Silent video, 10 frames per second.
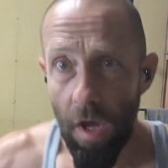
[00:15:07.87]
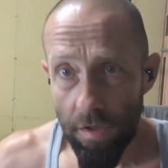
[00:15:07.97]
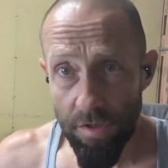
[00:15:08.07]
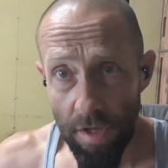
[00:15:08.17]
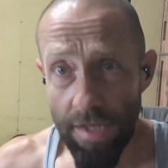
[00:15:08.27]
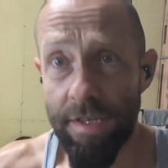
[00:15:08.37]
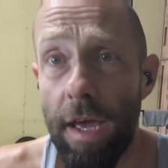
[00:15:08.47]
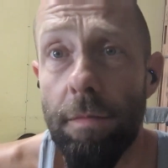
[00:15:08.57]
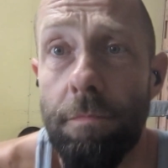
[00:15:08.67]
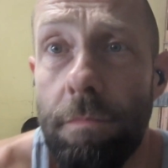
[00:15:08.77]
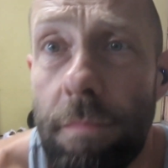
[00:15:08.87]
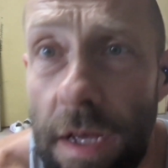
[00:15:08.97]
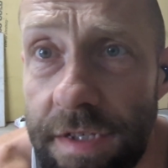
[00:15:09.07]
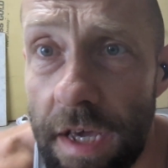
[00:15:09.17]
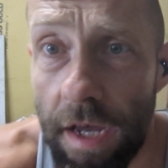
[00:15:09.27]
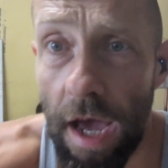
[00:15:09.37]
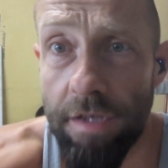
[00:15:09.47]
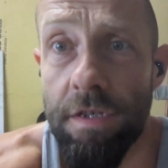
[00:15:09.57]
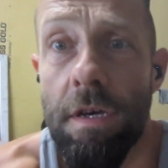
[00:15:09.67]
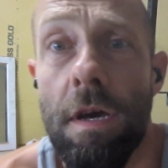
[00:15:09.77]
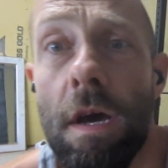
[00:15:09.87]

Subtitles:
So that's it. That's it, guys.